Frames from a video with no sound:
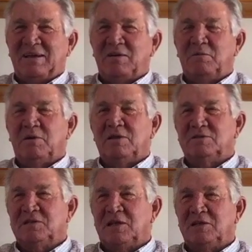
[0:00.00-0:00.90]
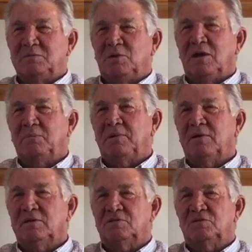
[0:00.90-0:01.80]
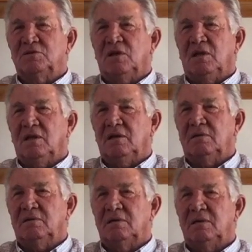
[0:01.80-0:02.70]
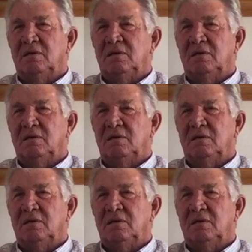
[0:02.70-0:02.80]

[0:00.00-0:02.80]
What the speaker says: everybody was eligible. Our parents was all there.